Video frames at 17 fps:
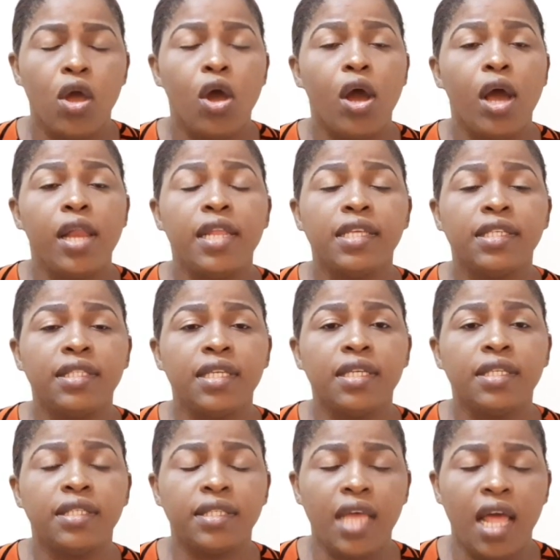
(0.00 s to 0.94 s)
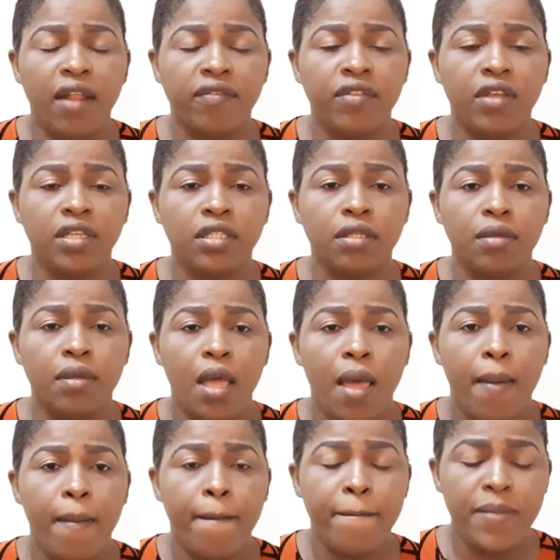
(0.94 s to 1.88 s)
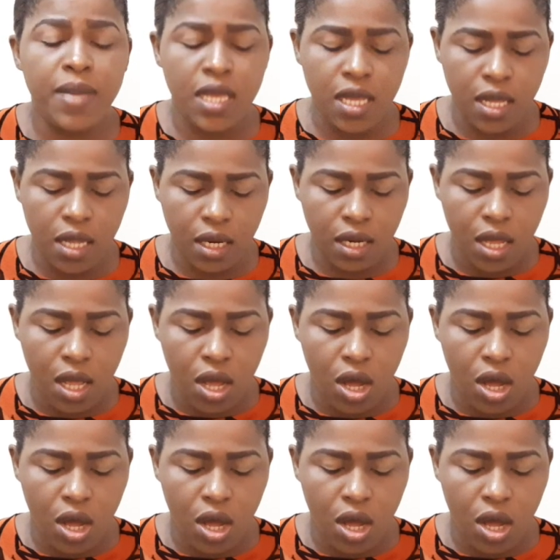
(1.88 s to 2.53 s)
Holistic self doesn't mean